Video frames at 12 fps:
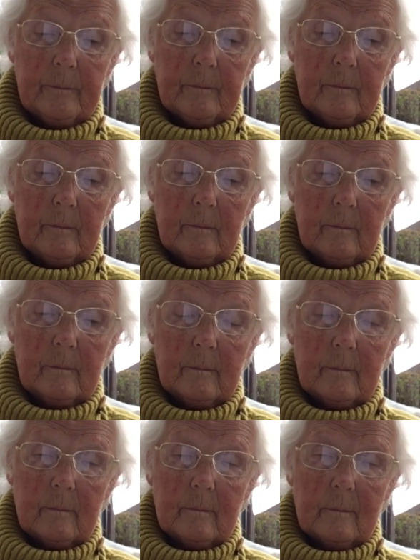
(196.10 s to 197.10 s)

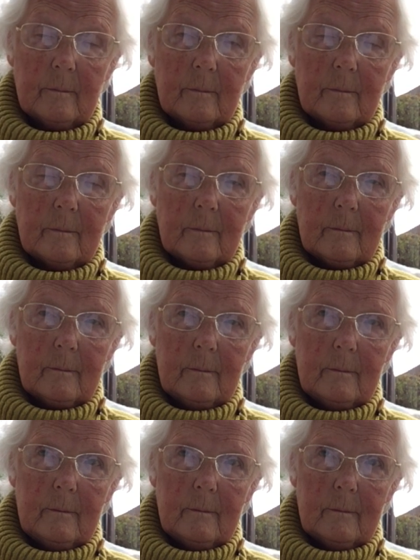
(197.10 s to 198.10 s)

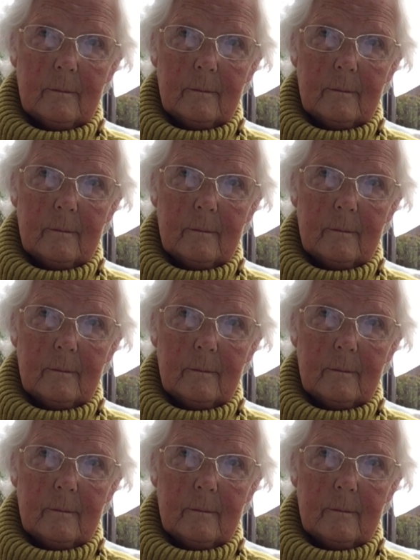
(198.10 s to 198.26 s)
Nothing is said.